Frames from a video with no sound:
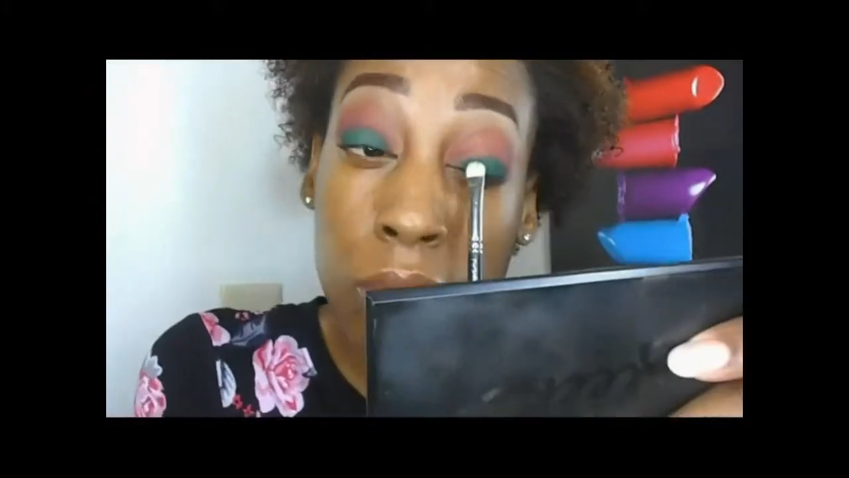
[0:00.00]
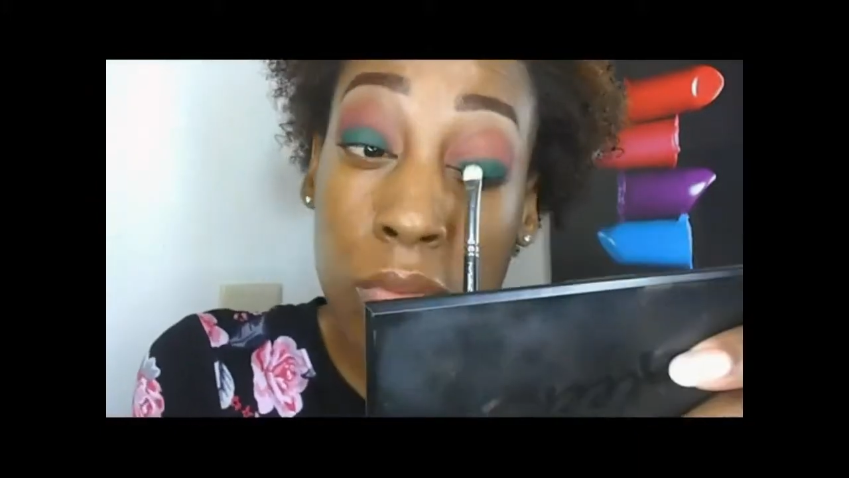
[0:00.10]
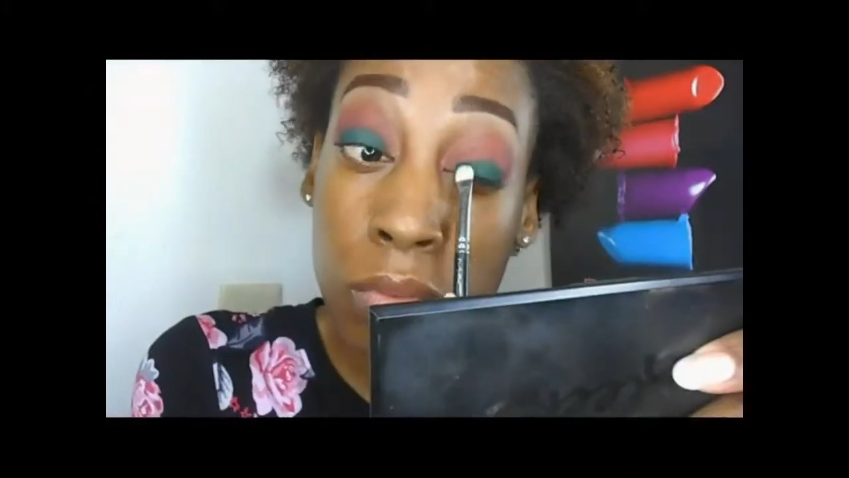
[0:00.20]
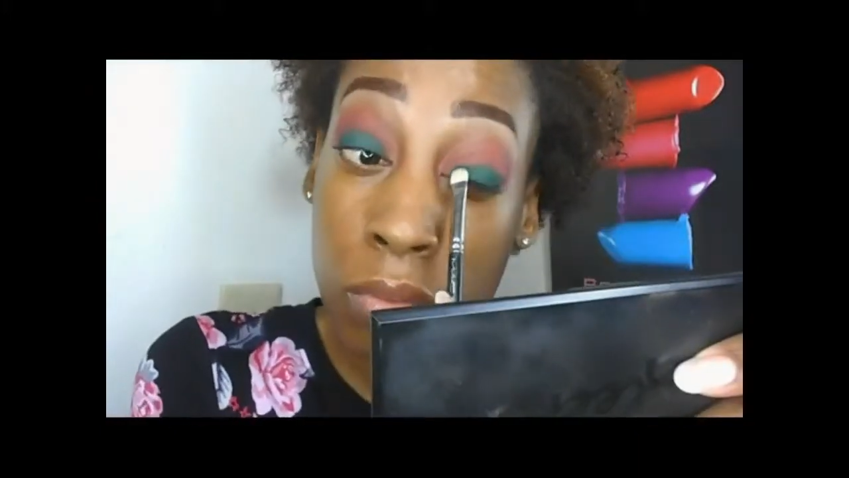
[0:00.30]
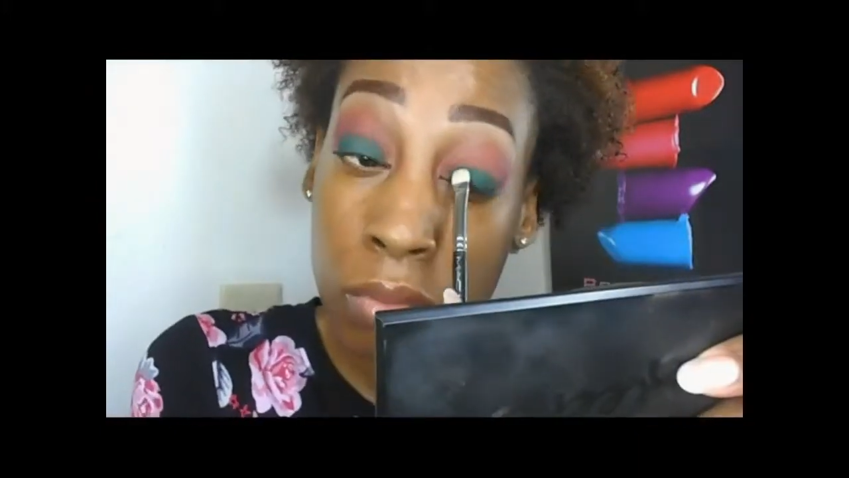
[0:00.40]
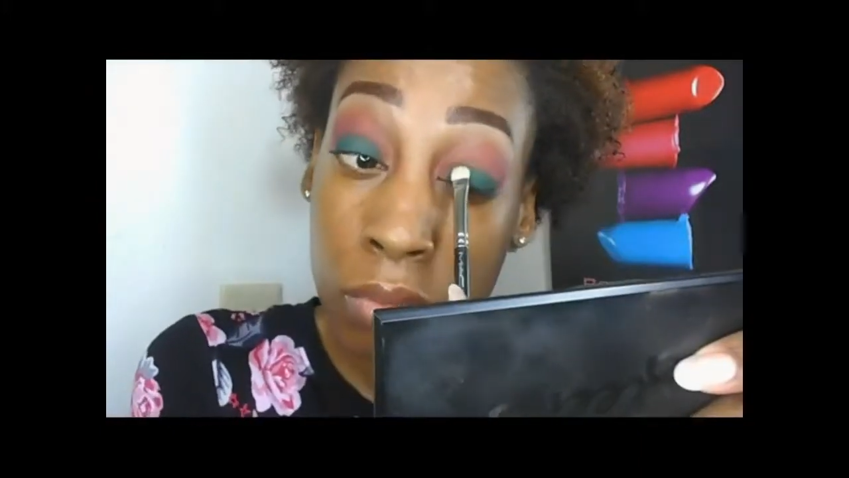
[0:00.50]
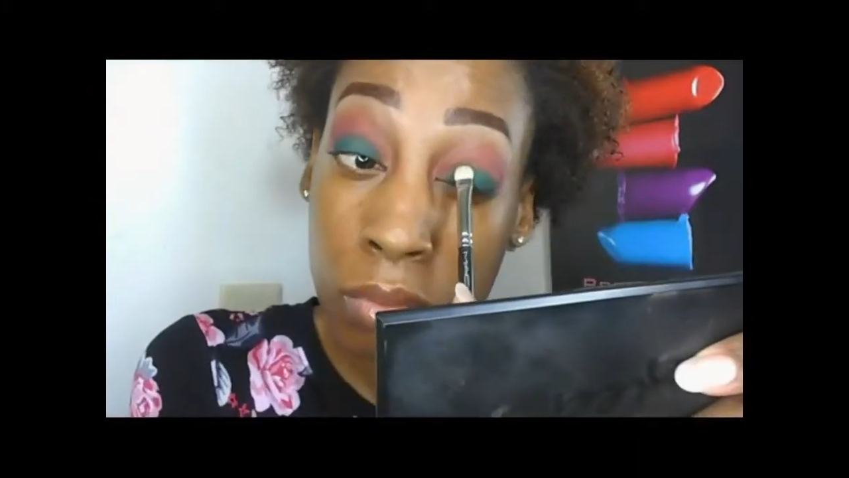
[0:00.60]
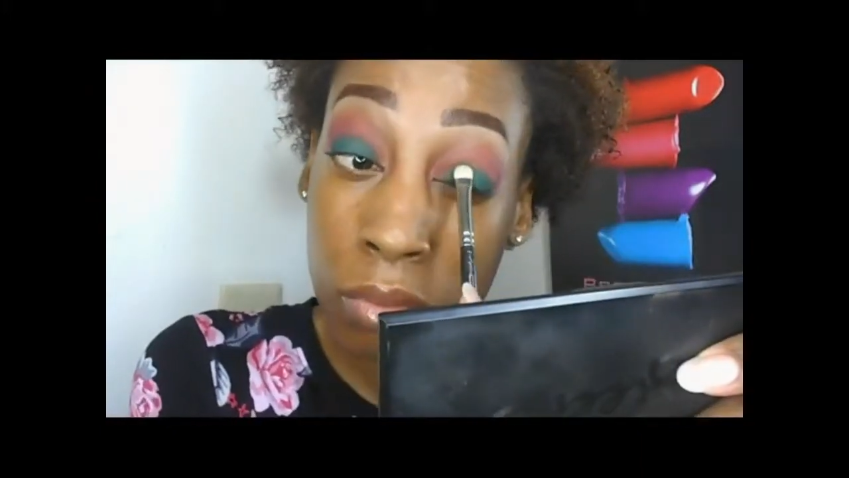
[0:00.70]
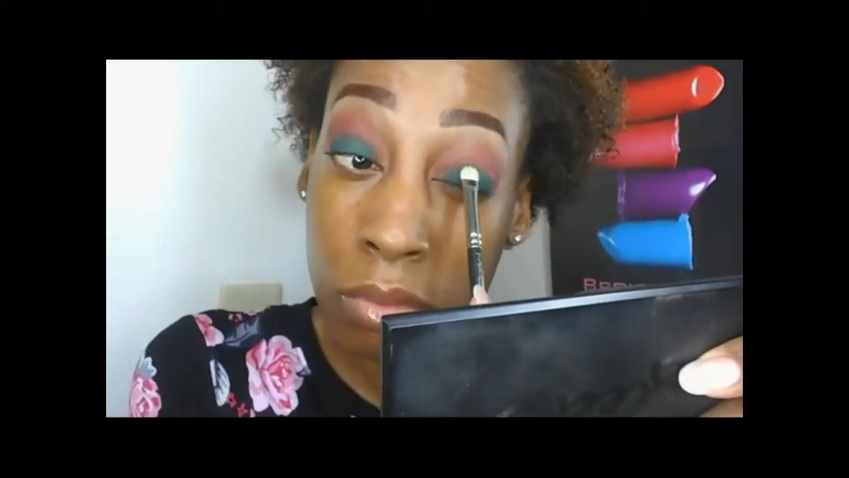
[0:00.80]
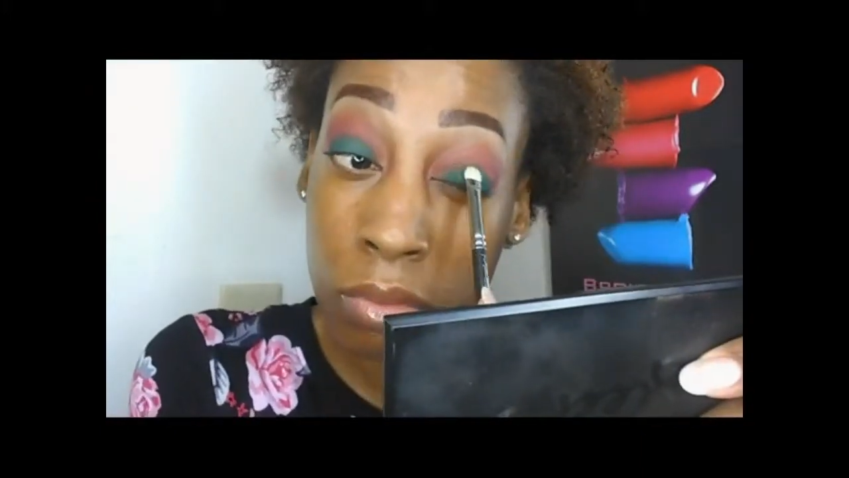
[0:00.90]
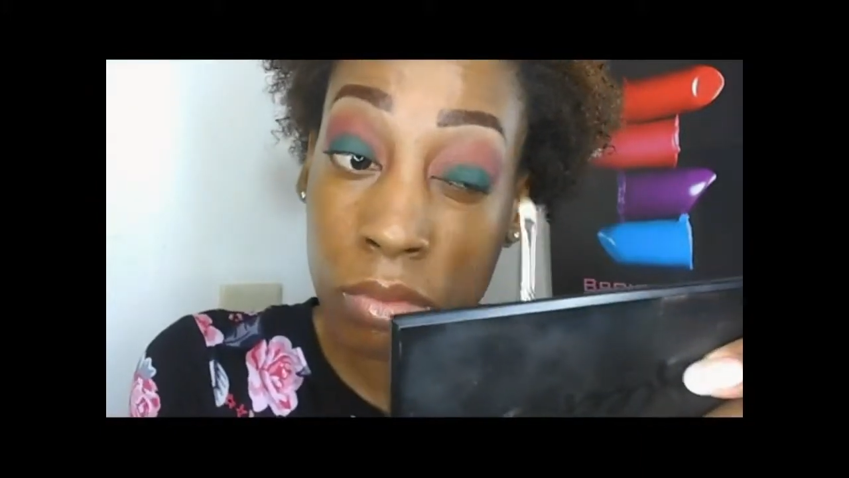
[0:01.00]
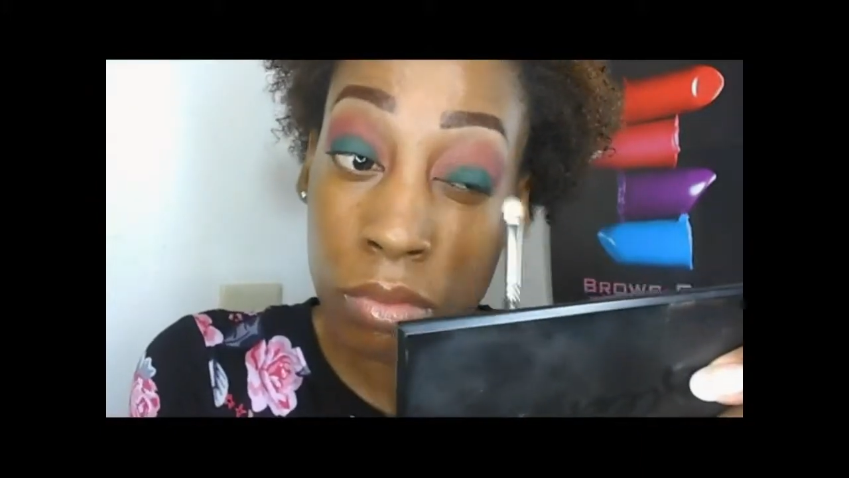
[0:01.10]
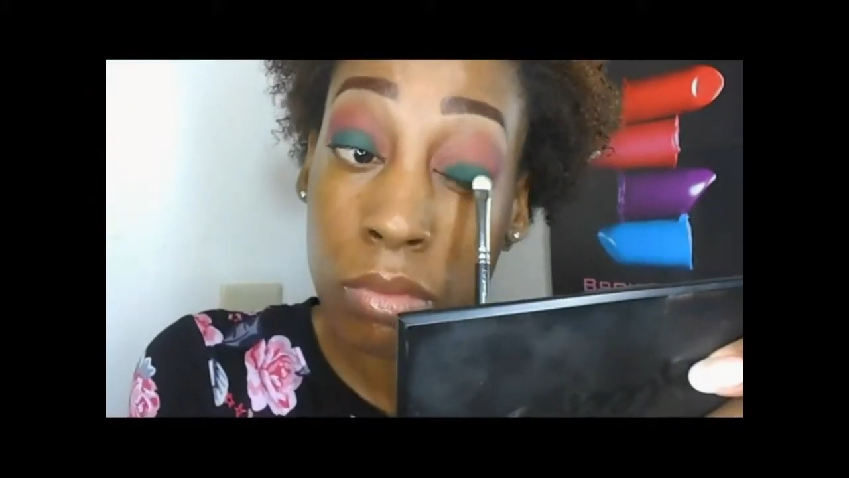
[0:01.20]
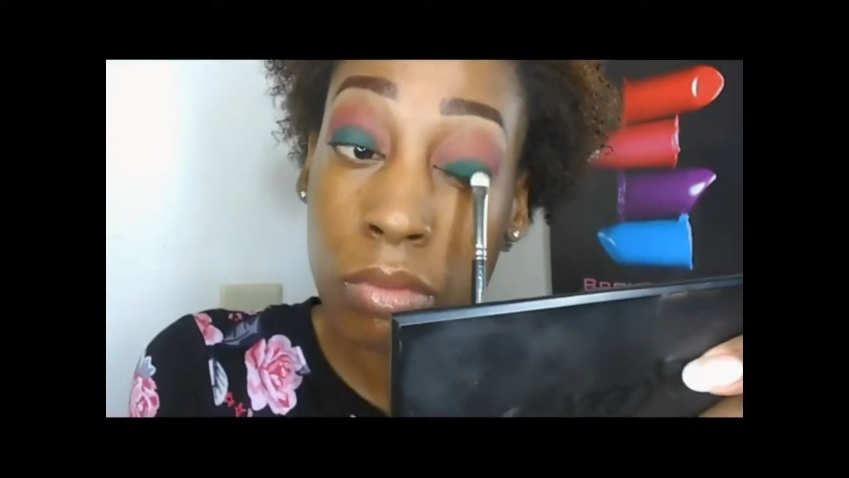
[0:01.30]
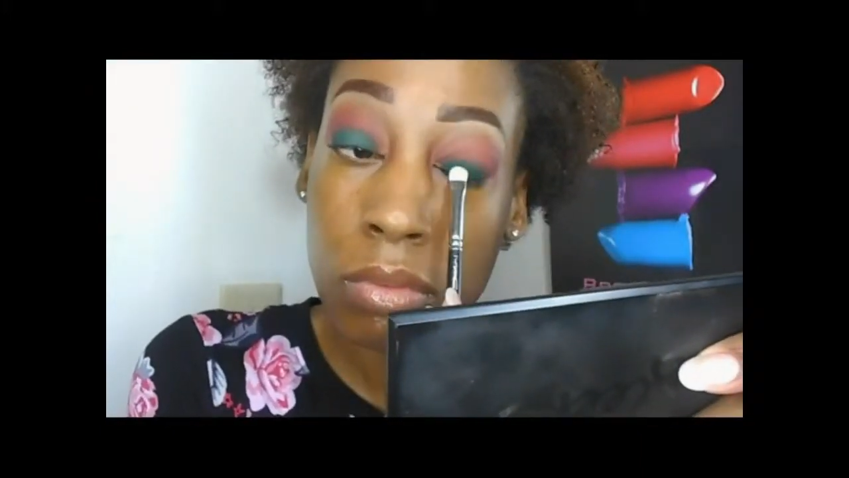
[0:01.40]
for the next
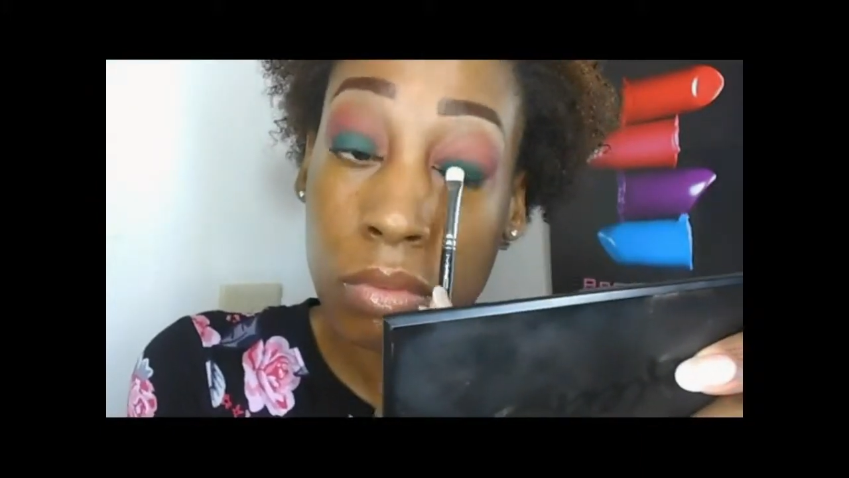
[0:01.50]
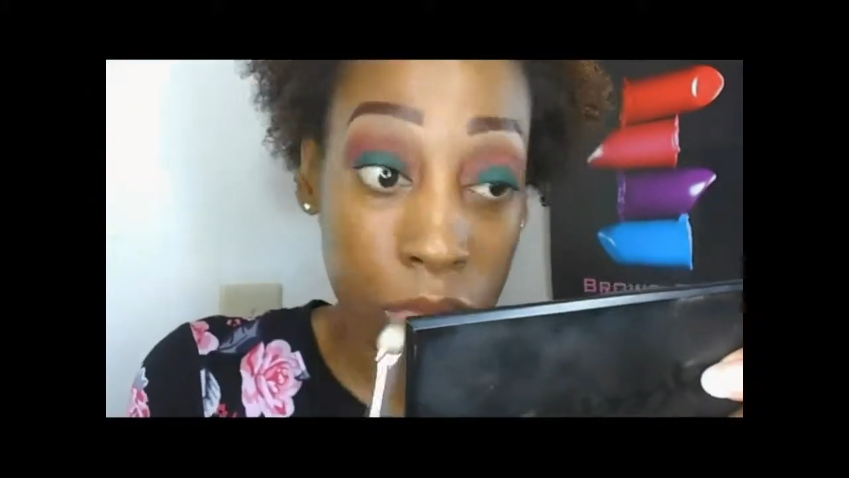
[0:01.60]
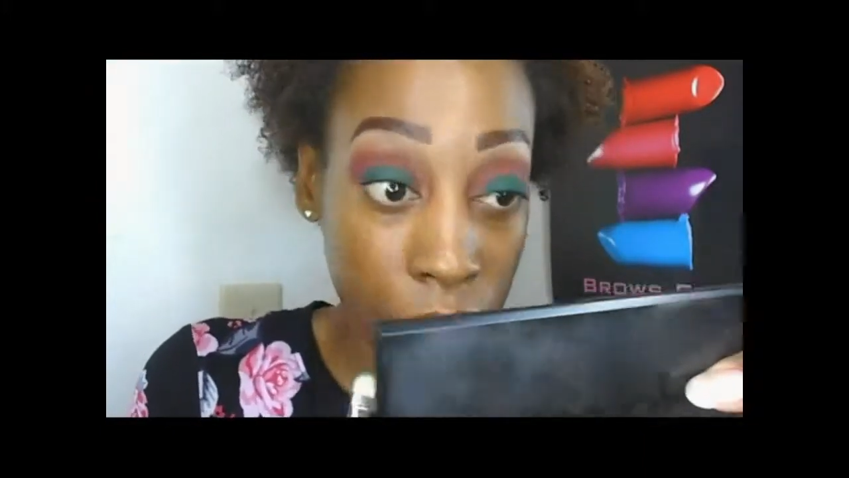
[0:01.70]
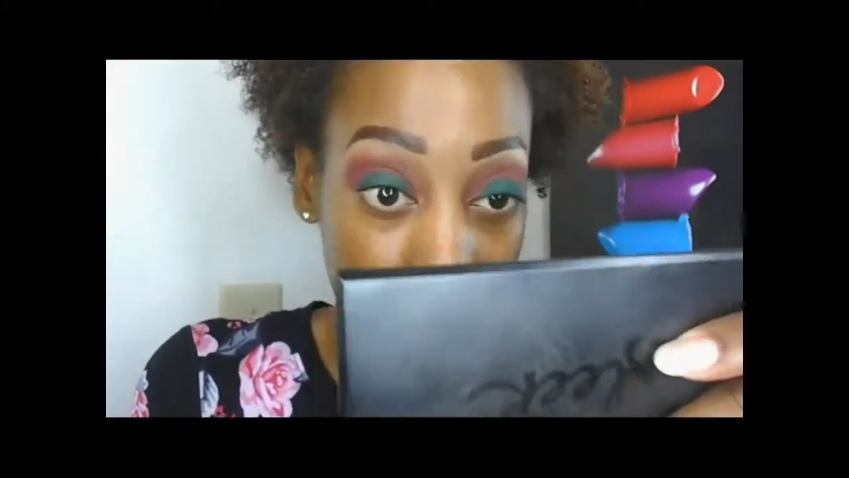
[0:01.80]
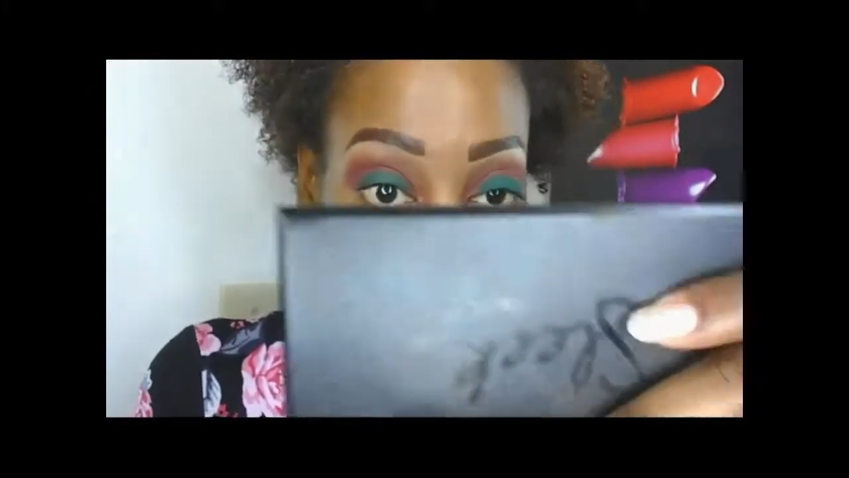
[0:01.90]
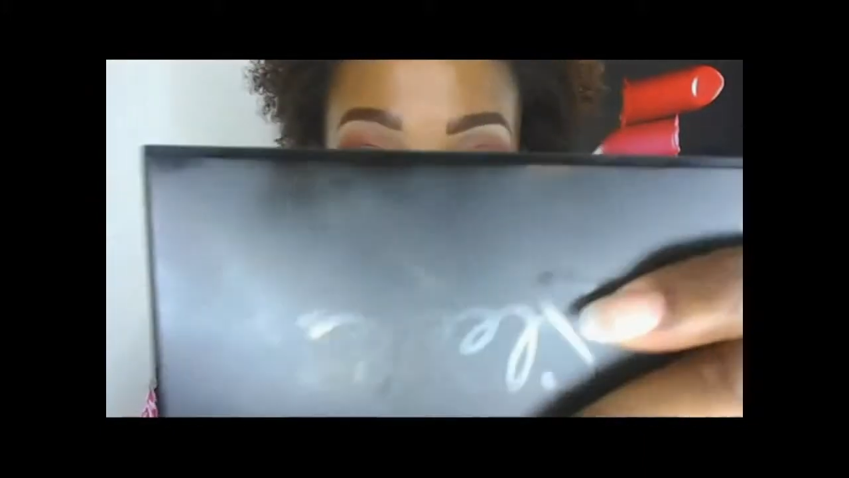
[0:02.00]
color